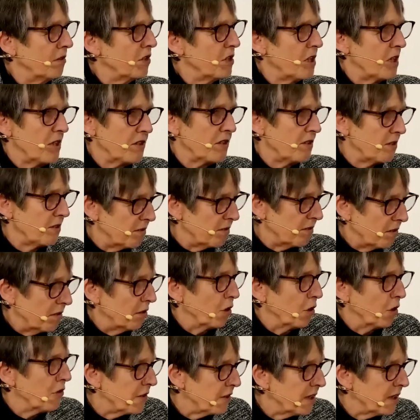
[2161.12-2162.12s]
just
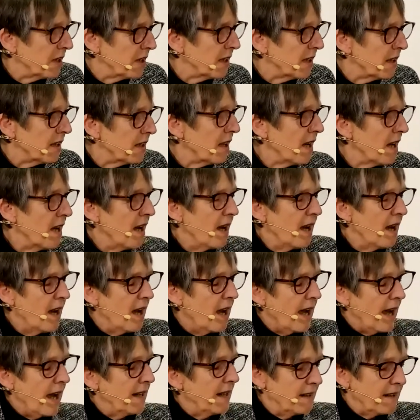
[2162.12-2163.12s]
not thinking.
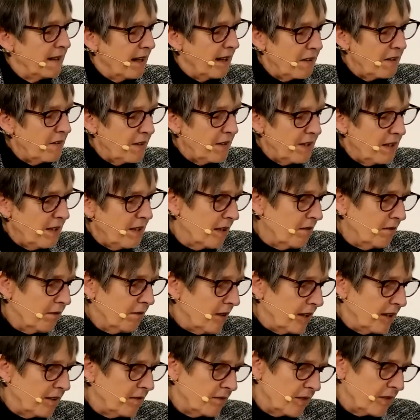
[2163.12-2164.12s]
And I think,
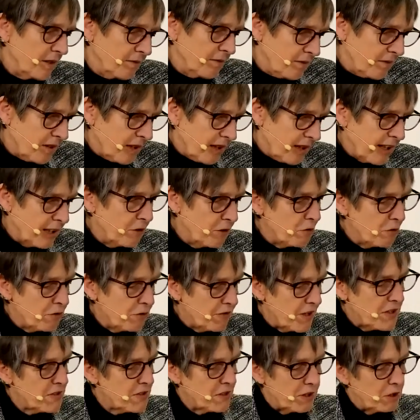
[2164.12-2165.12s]
and I
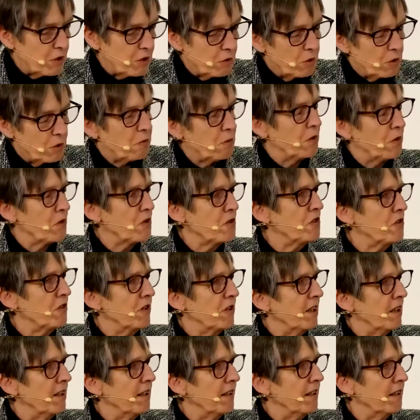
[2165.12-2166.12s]
confess I do it
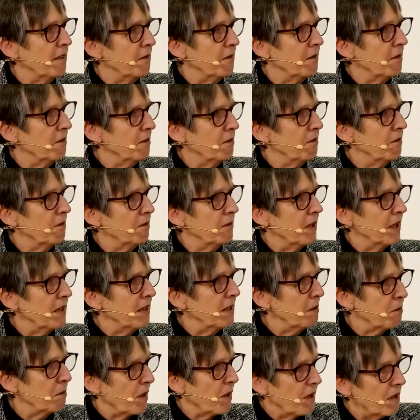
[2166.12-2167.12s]
personally in
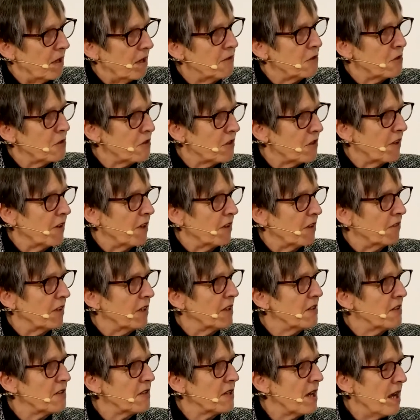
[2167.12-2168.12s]
many private
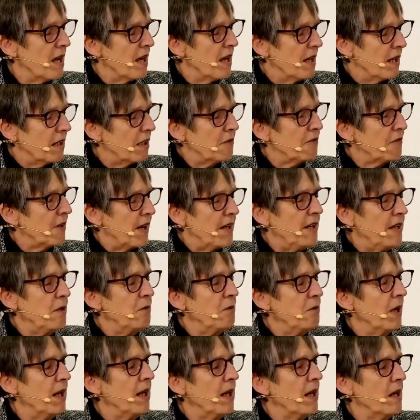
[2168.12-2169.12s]
surroundings, if
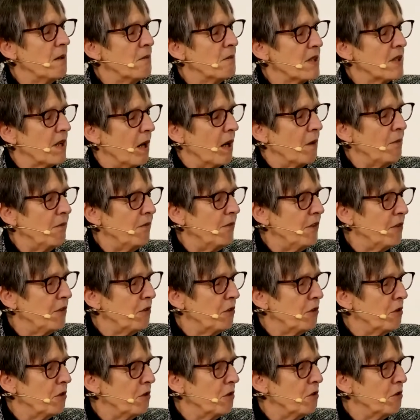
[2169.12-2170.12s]
anyone comes up with
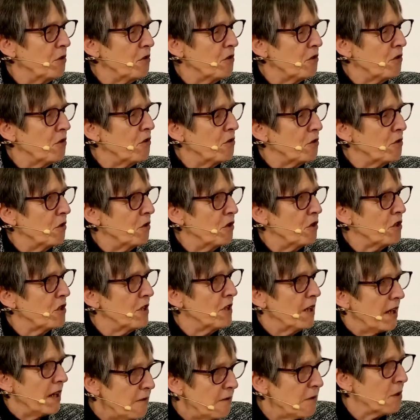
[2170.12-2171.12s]
Holocaust
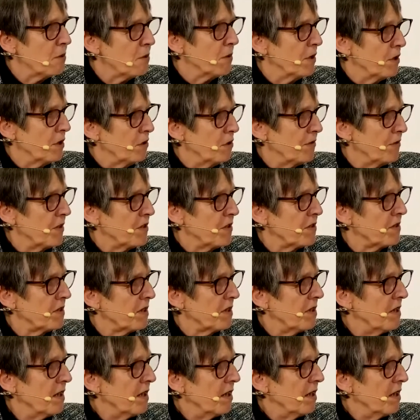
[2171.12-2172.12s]
distortion, every one of us